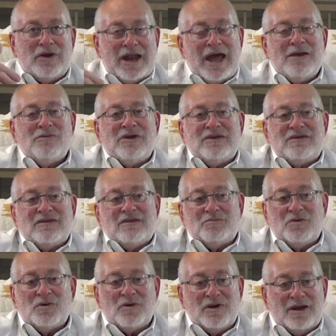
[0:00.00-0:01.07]
When I went
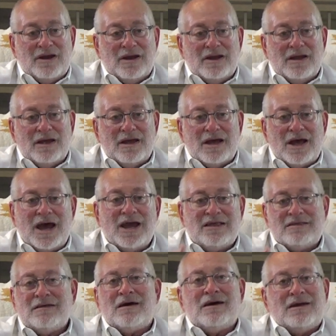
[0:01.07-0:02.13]
to the port,
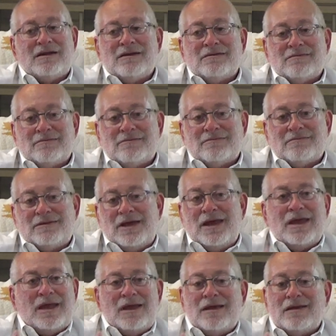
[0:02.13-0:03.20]
I thought,
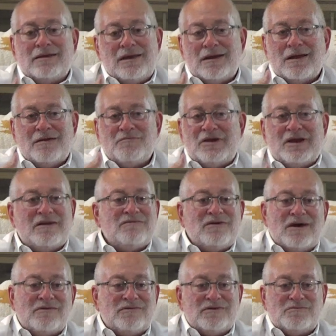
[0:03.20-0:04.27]
hey, you know, I've been
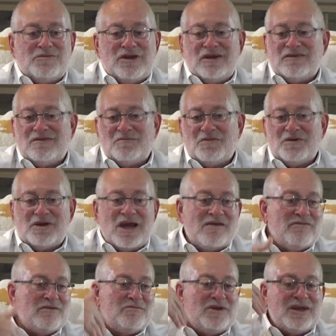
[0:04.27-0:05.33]
involved with municipal
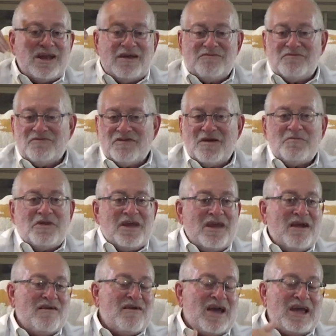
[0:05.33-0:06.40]
government. I'm from
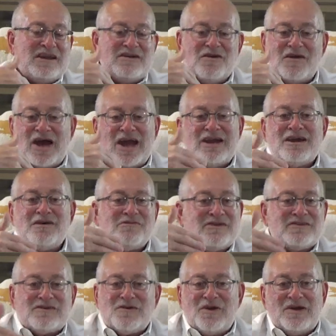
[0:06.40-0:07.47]
here. I know I
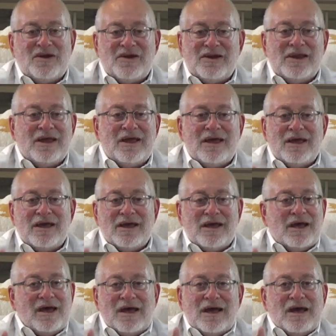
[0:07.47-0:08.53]
know what's going on.
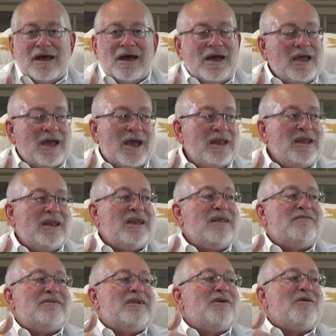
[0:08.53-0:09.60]
I, I
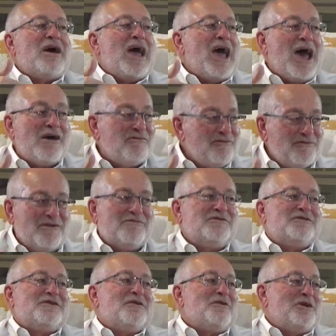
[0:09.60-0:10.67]
didn't even know half of
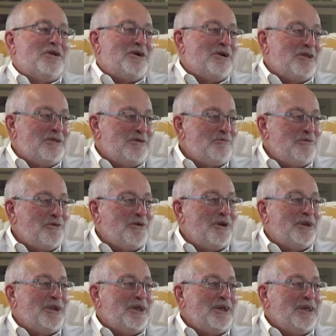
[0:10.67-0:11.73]
what was going on at the
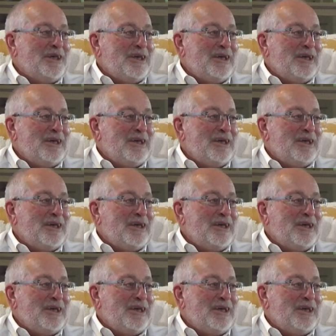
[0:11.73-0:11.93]
port.